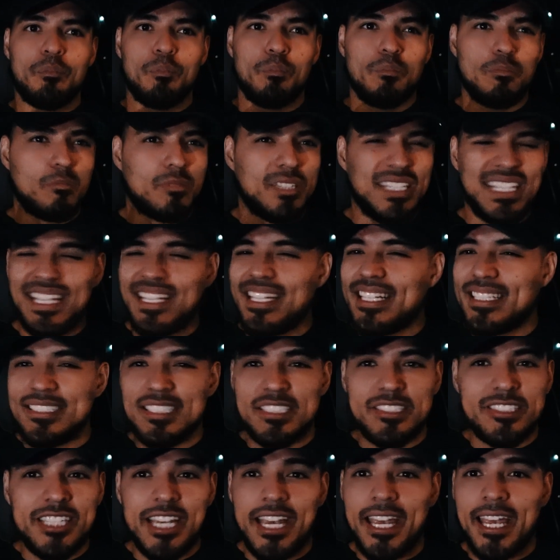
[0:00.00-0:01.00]
needed
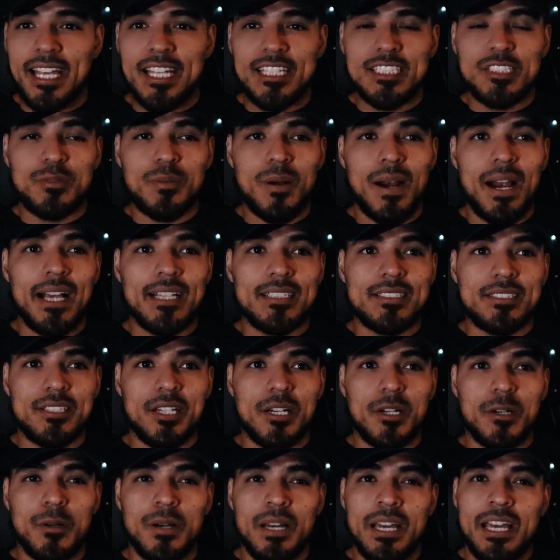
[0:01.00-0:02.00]
to change, right?
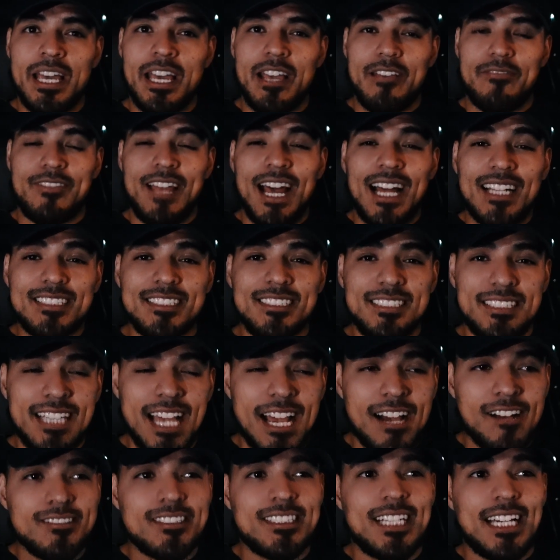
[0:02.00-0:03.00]
So if that
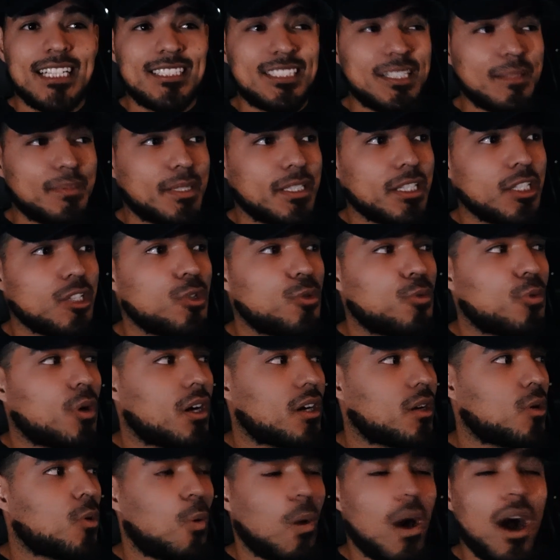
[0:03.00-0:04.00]
sounds like something you
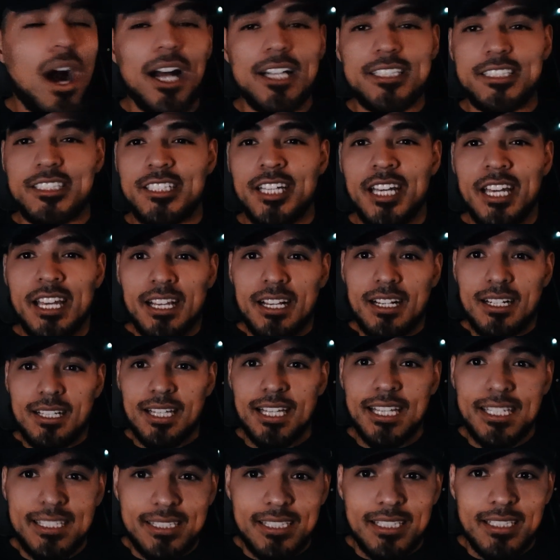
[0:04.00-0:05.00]
want to watch,
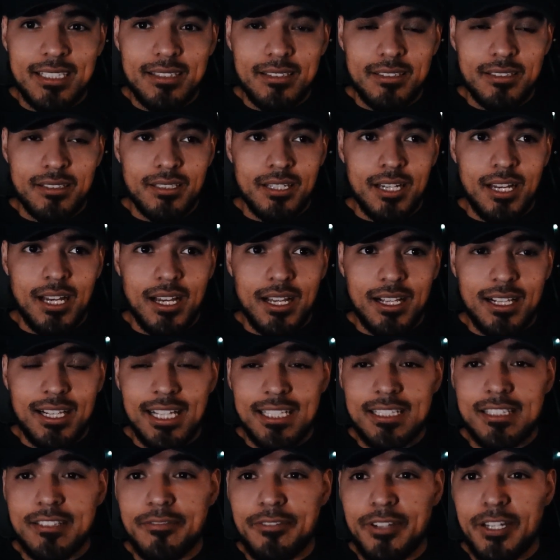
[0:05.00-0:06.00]
click the uh,
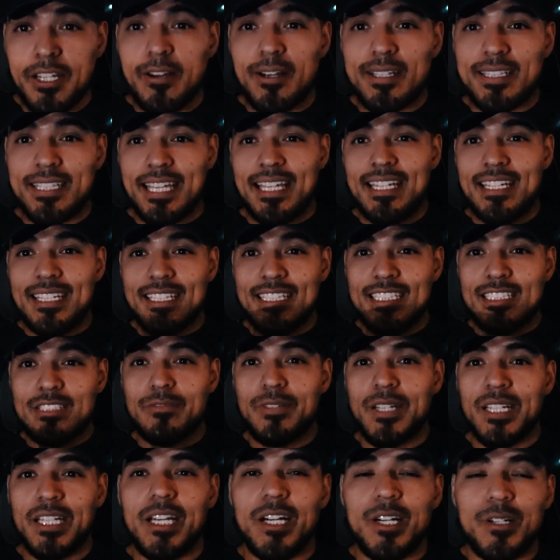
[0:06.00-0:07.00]
click the video at the end of this
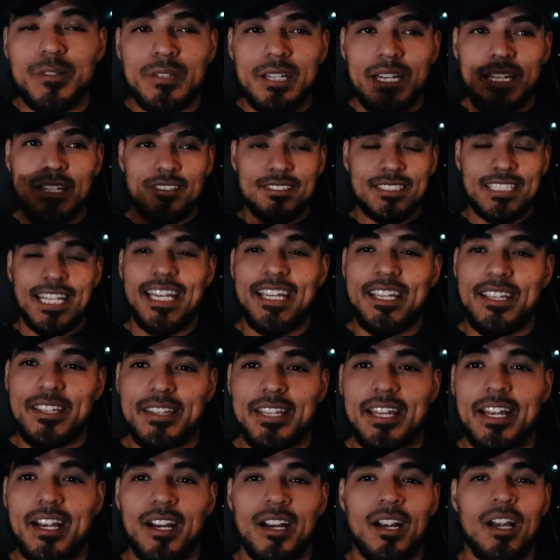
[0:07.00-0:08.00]
video. It'll take you
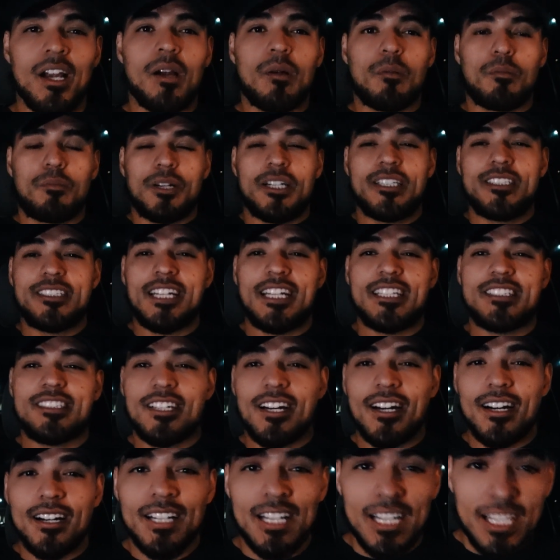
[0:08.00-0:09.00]
there. Appreciate
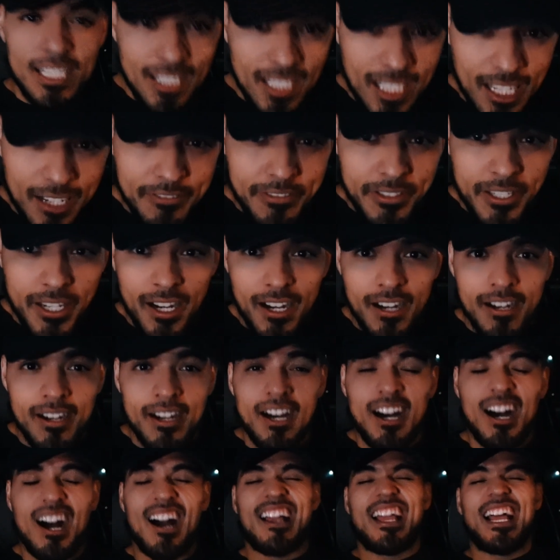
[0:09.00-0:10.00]
y'all. Love y'all.
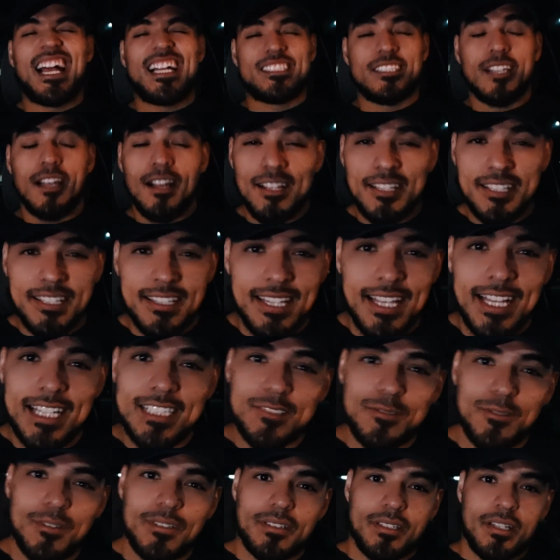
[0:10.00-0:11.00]
Catch y'all in the
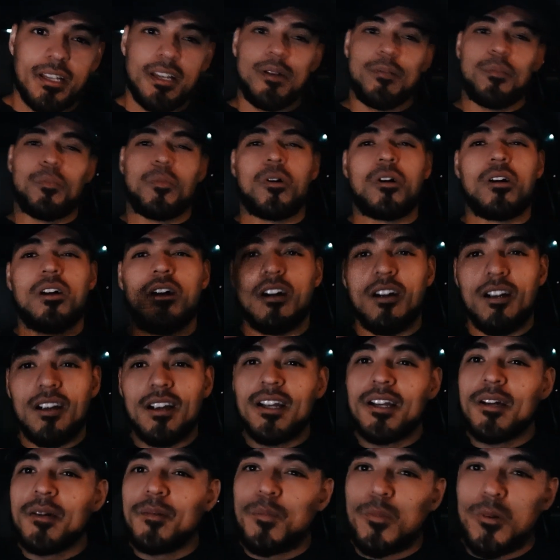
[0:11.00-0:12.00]
next one. More
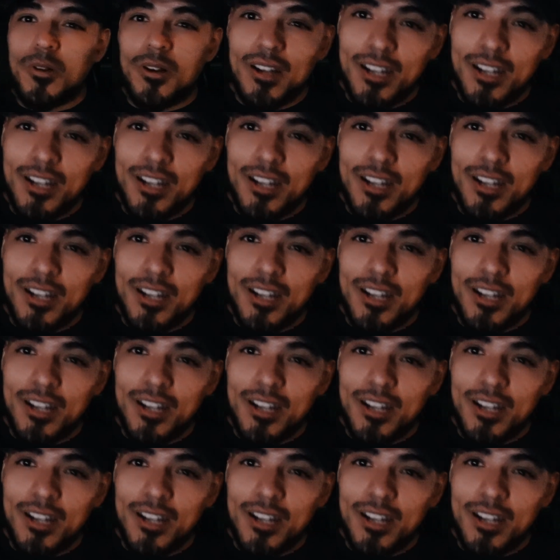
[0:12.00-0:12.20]
heart, more